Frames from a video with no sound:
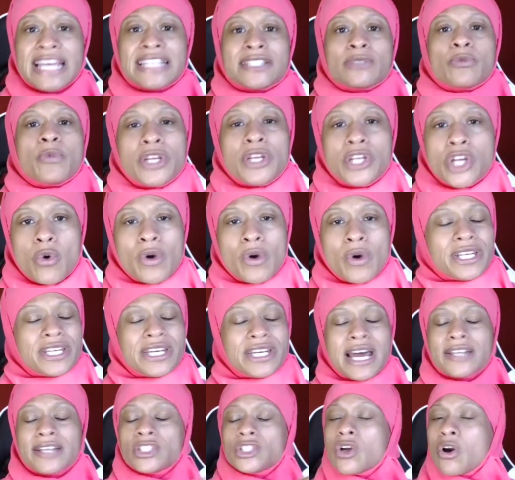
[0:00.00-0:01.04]
As we know, it
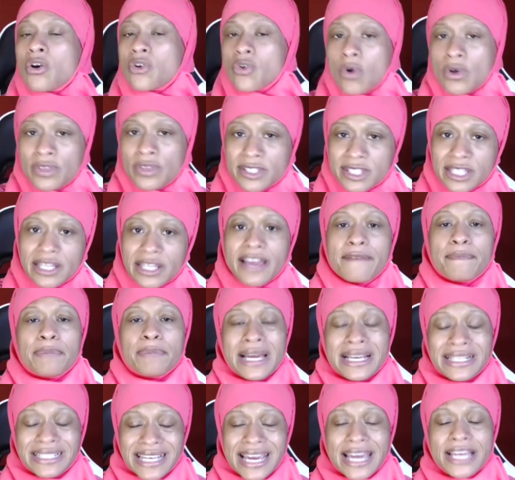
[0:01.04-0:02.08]
did not start on the slave
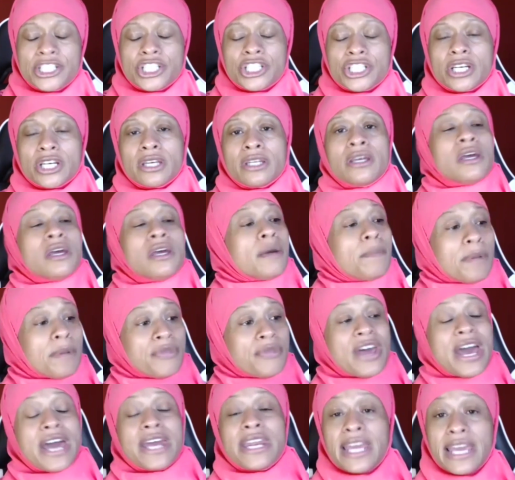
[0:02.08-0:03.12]
plantation,
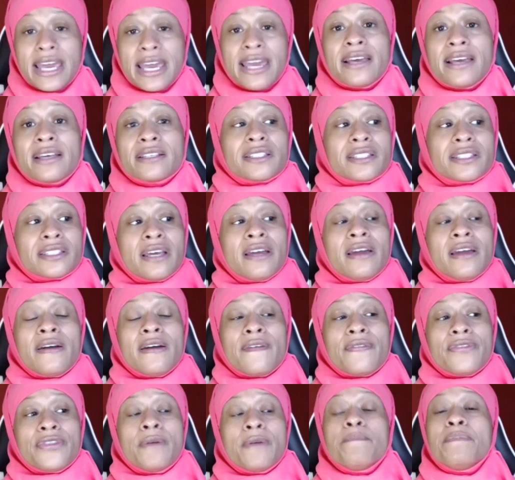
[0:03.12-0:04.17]
but that is
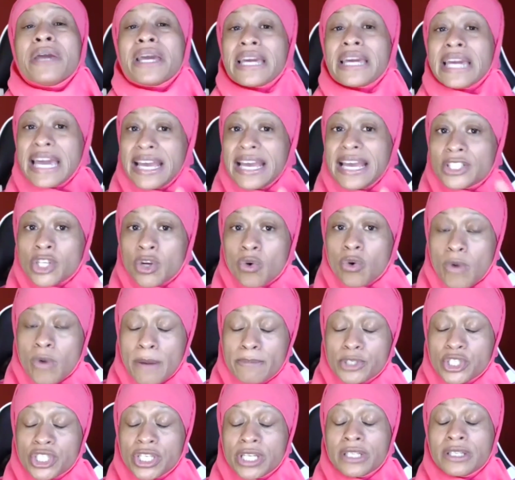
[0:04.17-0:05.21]
the big
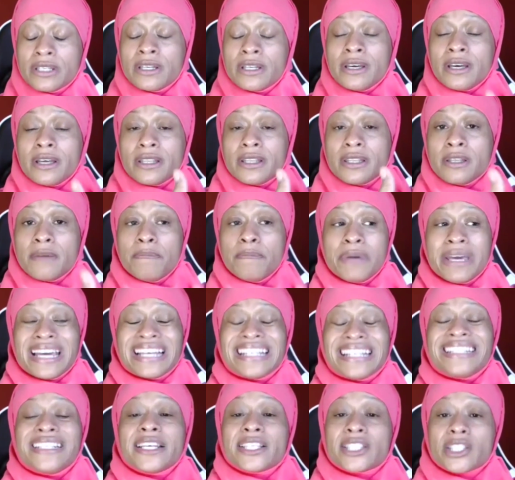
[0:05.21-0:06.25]
interruption, the
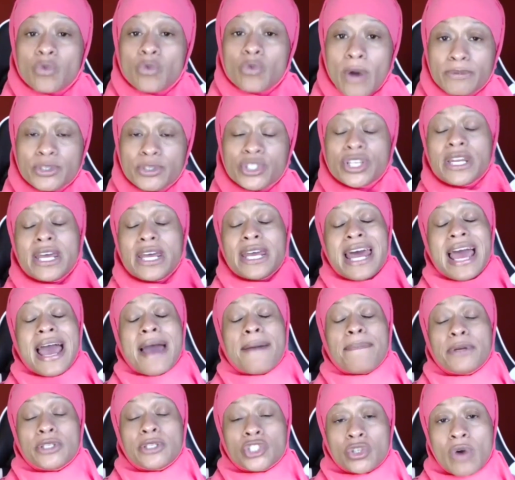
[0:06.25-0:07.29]
big disruption that
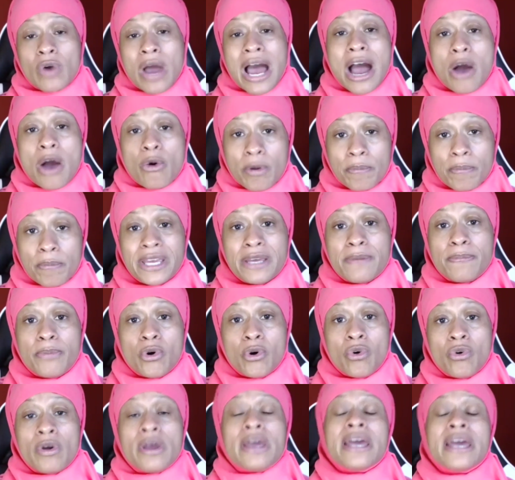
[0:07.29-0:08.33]
happened to our
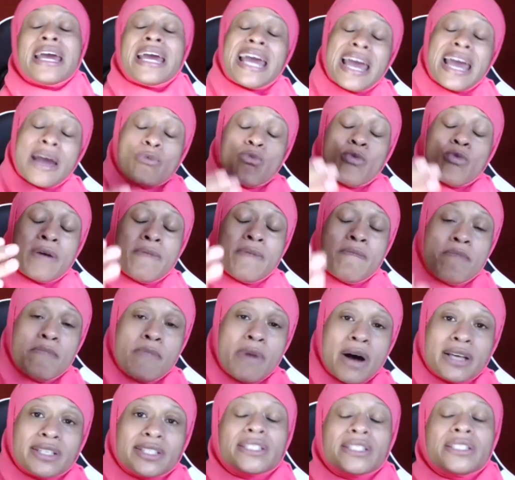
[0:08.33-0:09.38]
people. And we
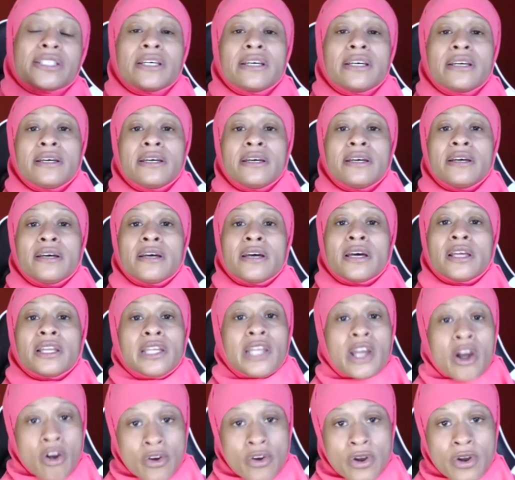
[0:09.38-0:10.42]
must
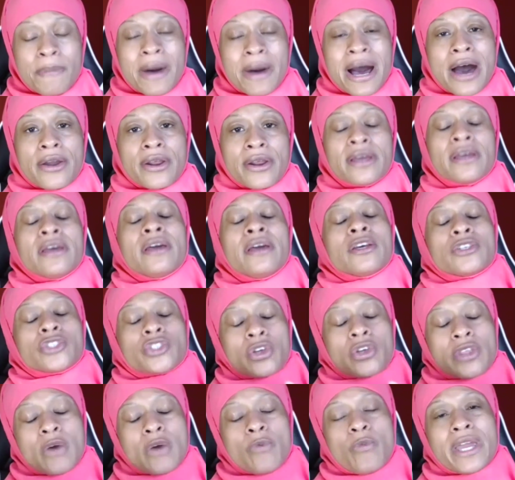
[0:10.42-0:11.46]
learn about it
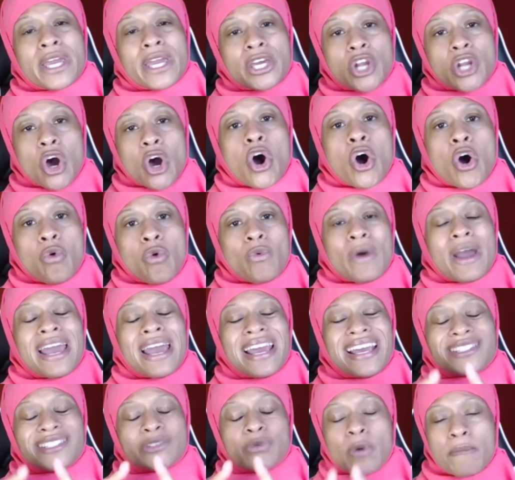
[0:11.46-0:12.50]
so that we can
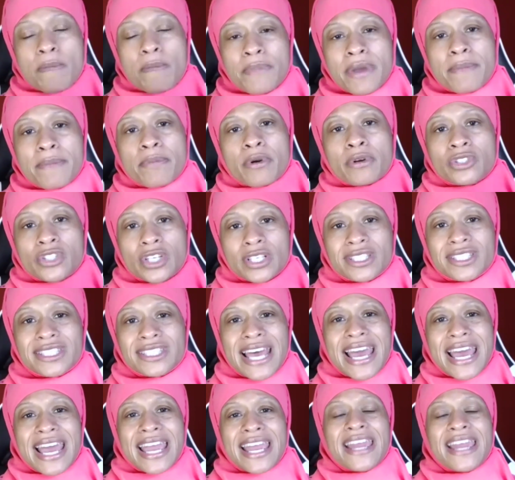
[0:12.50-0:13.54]
always remember to
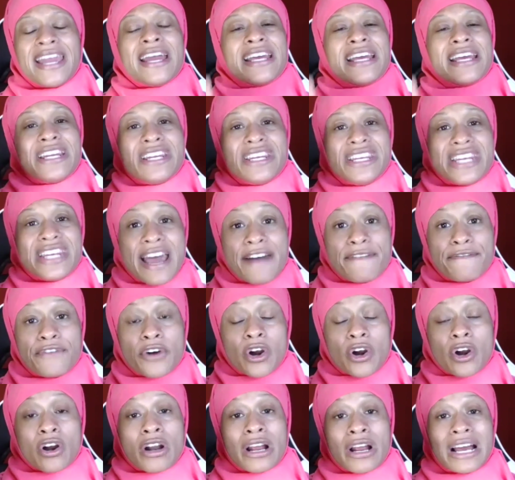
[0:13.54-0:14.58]
say,
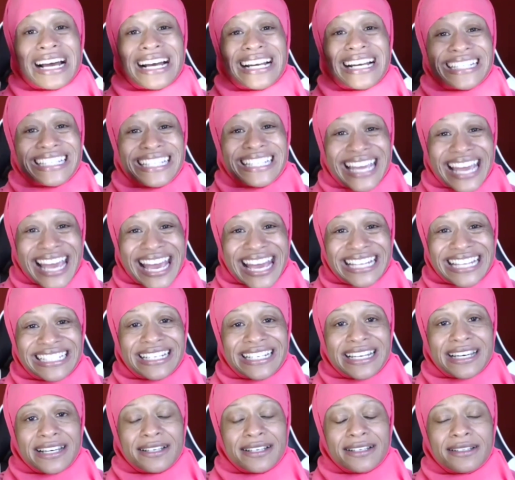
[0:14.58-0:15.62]
never
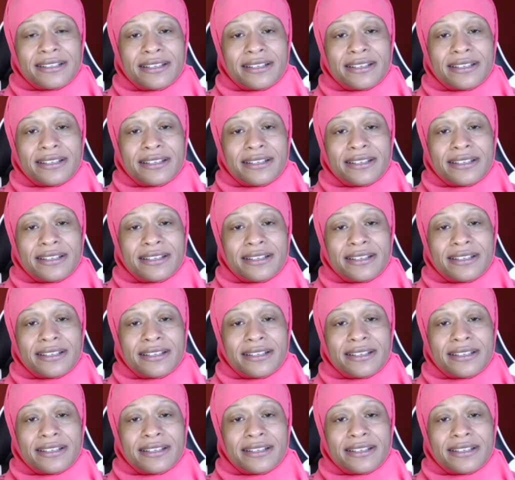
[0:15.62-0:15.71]
again,